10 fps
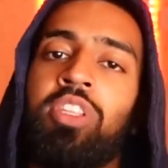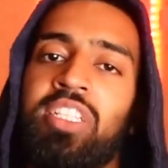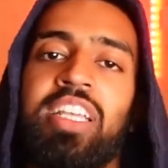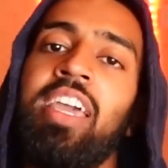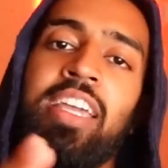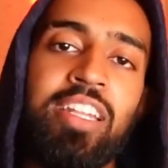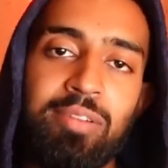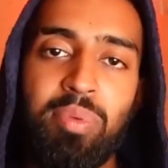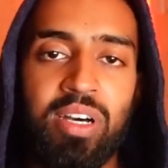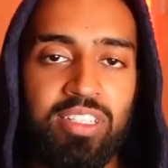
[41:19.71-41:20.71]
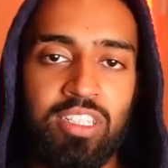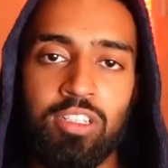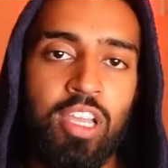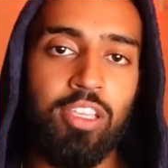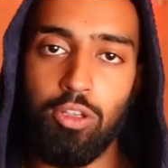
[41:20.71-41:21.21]
this like hidden
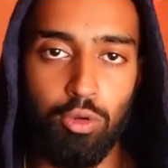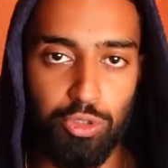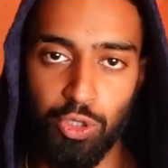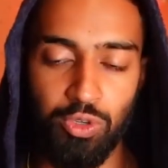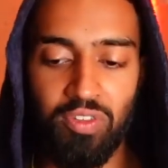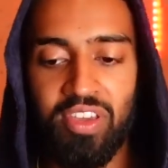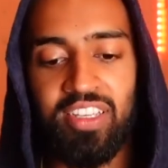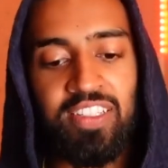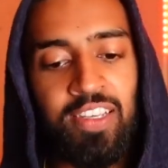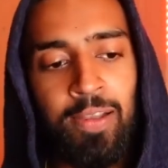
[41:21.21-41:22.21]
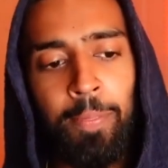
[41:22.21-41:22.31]
person. You don't show your face.